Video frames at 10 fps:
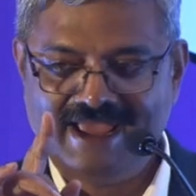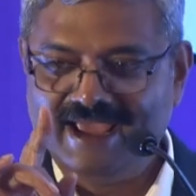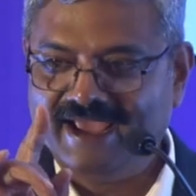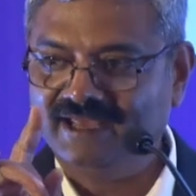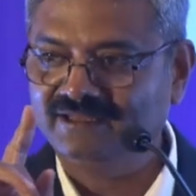
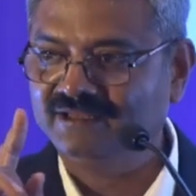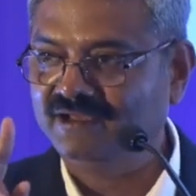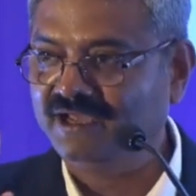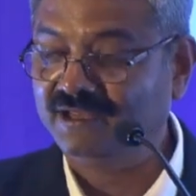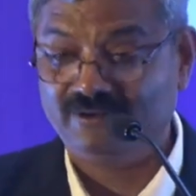And
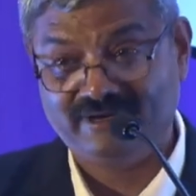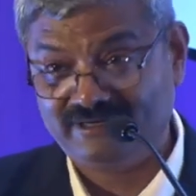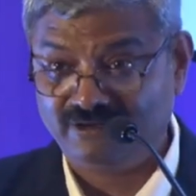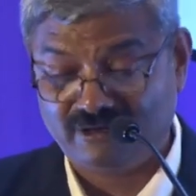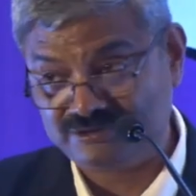it
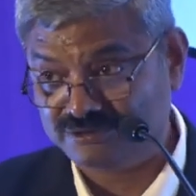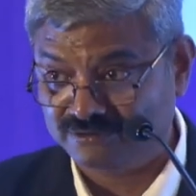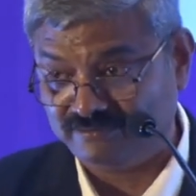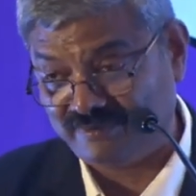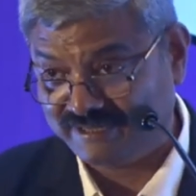
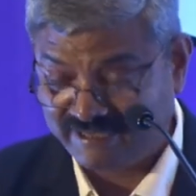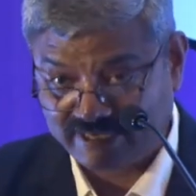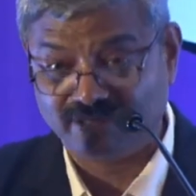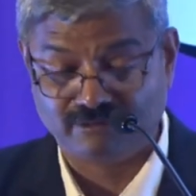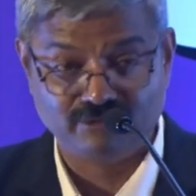also, and I
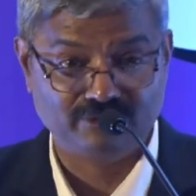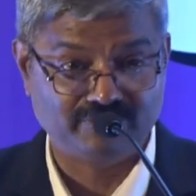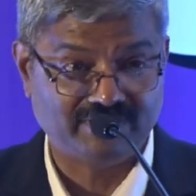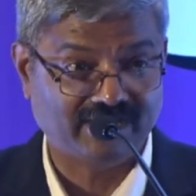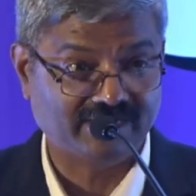conclude with
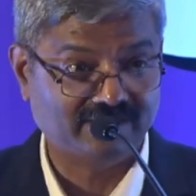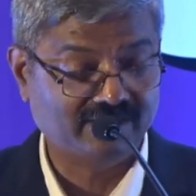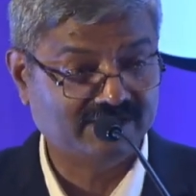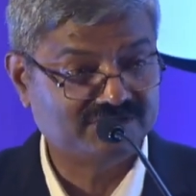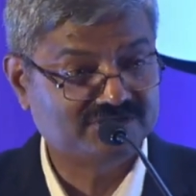that,
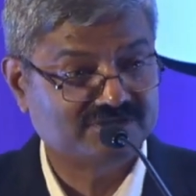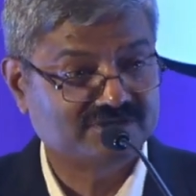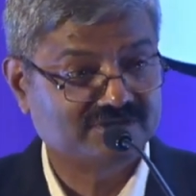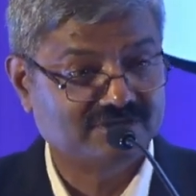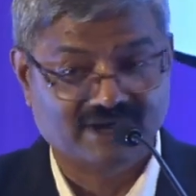
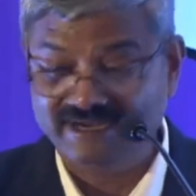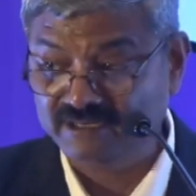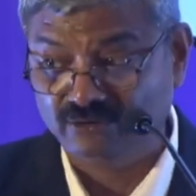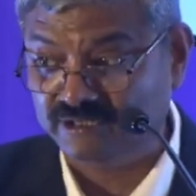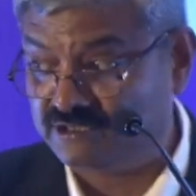I didn't
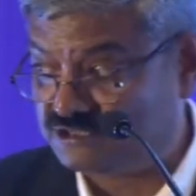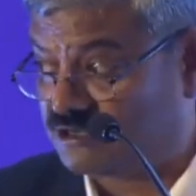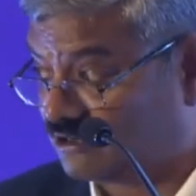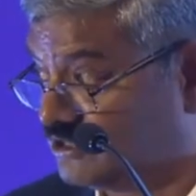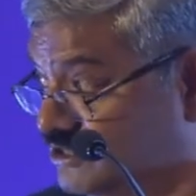know it is
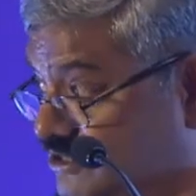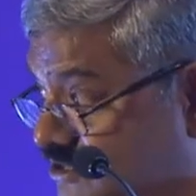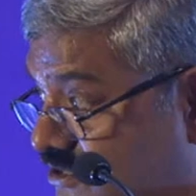Daughters